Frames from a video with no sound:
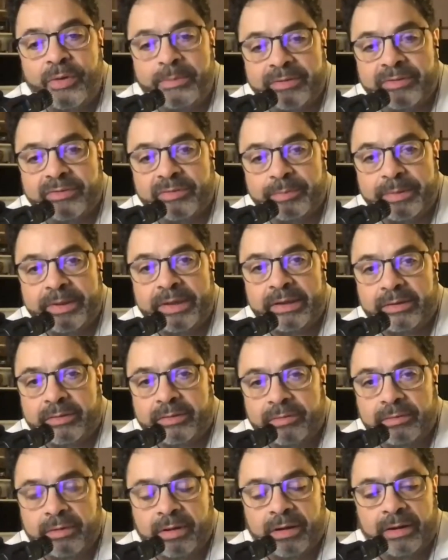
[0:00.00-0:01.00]
and speak,
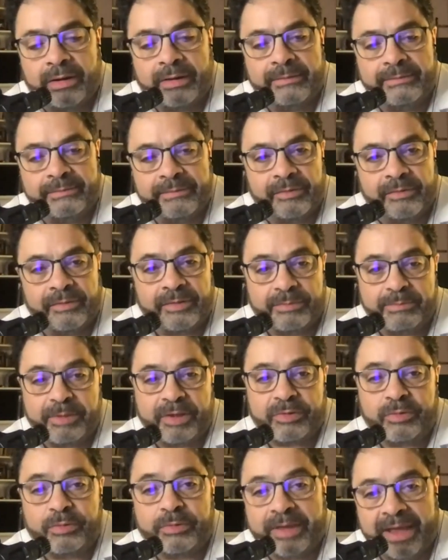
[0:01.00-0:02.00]
or
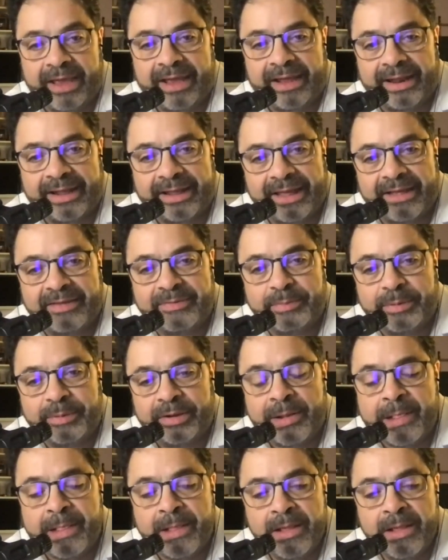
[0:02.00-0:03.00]
yes, you can, I guess, but
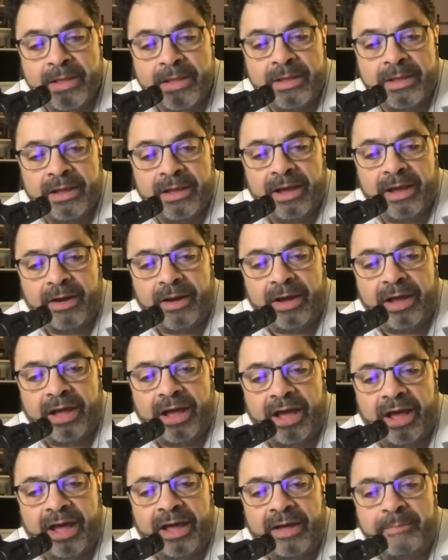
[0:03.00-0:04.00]

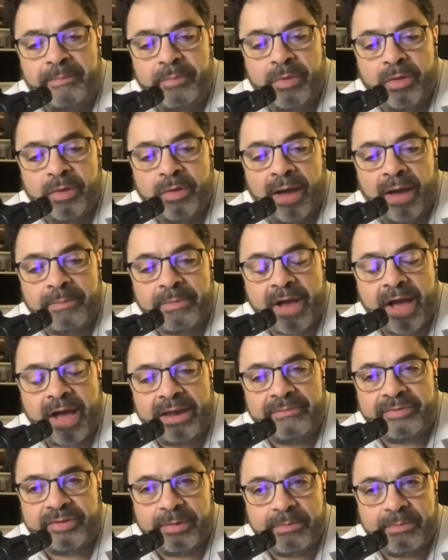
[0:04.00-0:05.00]
I'm kind
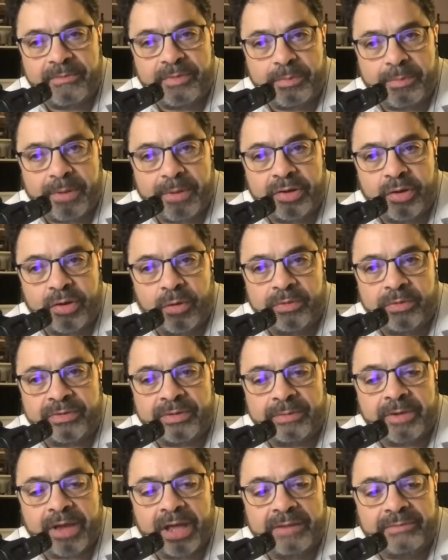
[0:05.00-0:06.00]
of, some of you might know this,
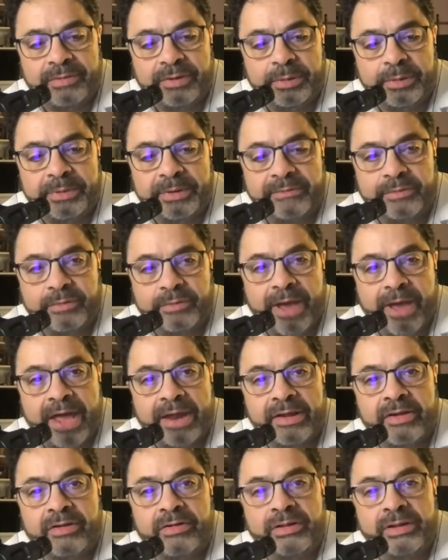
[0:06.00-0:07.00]
I'm kind of a little bit of a
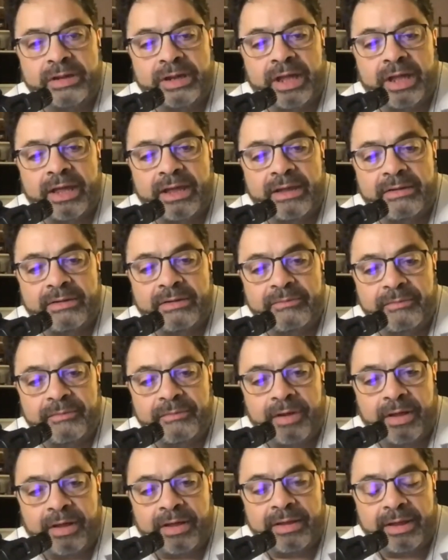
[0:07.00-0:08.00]
radical, and
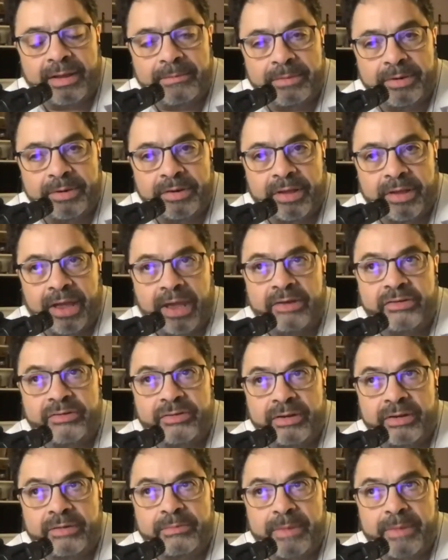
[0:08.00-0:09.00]
I am engaged
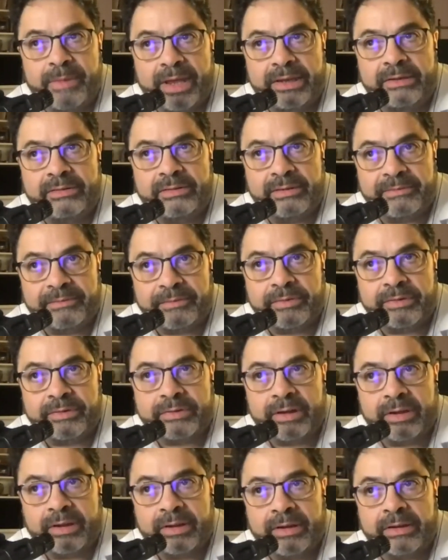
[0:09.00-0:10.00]
in many different
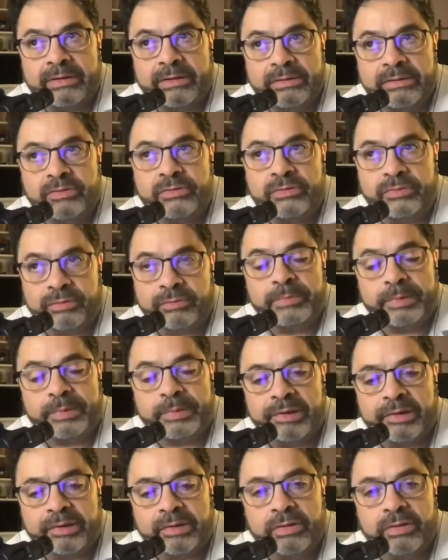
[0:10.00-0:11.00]

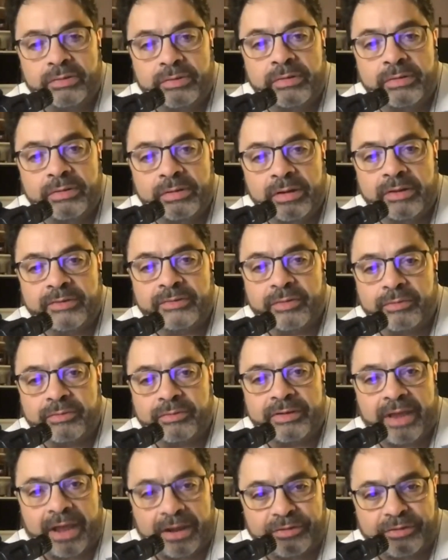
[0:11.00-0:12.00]
political
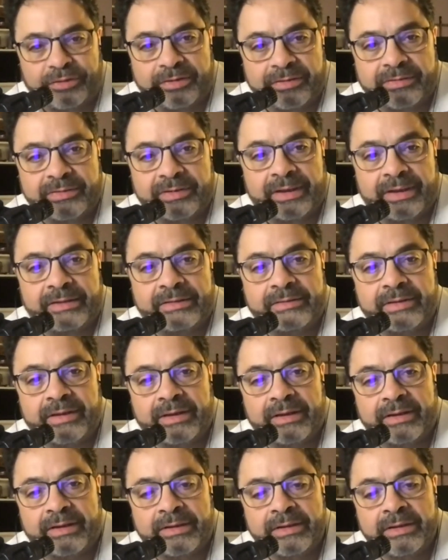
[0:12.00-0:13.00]
associations,
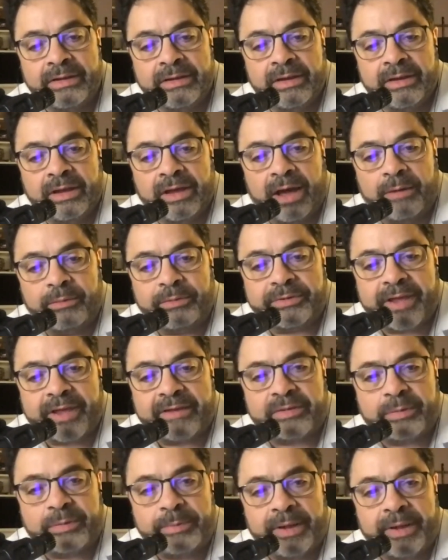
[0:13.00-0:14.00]
and I was
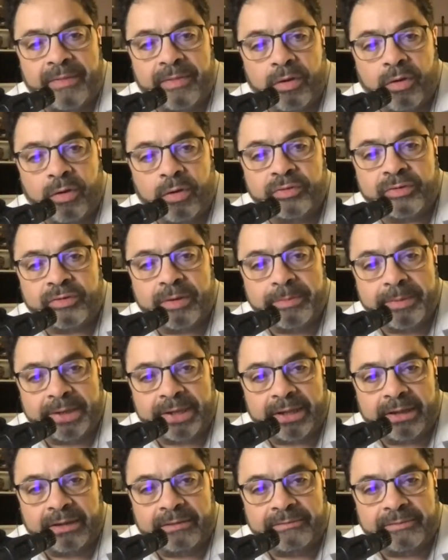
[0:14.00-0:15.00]
asked to be on the host
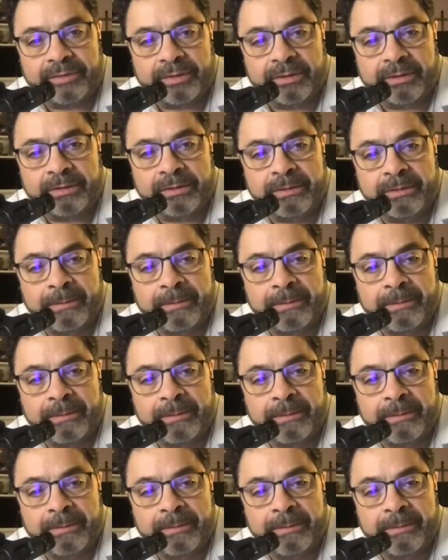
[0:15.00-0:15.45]
committee of a